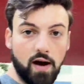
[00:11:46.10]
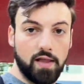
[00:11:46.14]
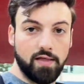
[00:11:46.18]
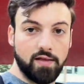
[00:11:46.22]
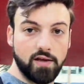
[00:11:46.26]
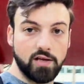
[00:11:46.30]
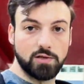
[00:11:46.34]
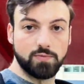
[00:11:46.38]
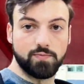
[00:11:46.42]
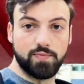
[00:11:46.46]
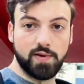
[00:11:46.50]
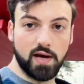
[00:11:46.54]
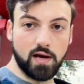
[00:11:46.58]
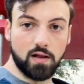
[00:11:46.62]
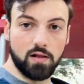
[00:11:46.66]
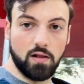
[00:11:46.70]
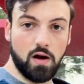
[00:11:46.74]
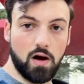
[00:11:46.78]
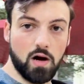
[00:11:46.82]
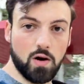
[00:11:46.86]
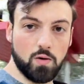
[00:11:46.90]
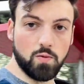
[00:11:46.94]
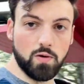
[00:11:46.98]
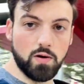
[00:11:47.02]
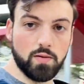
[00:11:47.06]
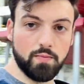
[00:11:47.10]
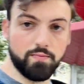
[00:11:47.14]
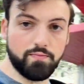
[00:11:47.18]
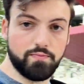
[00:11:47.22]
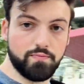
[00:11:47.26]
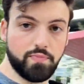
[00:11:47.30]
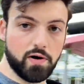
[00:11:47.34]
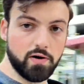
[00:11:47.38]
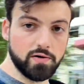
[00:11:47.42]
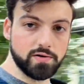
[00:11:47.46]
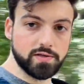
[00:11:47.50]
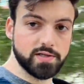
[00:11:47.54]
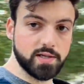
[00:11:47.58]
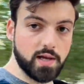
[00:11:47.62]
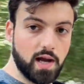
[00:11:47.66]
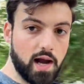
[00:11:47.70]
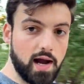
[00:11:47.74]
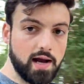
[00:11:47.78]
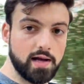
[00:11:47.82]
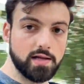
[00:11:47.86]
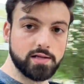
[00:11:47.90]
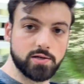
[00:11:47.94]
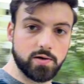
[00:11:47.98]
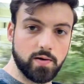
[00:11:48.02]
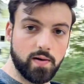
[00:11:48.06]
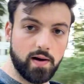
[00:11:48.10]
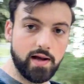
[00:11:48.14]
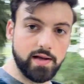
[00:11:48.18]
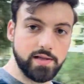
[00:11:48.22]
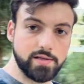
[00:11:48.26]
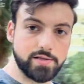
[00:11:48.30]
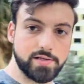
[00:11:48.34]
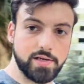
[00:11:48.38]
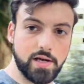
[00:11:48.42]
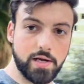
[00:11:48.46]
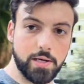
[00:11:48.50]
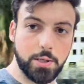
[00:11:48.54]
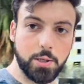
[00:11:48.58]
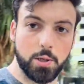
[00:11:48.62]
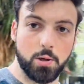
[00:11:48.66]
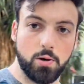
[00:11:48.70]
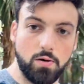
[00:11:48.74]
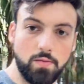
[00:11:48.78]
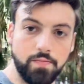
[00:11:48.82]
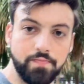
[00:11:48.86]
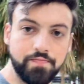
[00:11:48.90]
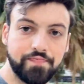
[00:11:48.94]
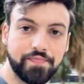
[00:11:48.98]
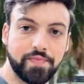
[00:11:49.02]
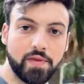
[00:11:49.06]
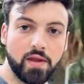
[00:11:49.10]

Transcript: this big long one, both sides, Grand Central,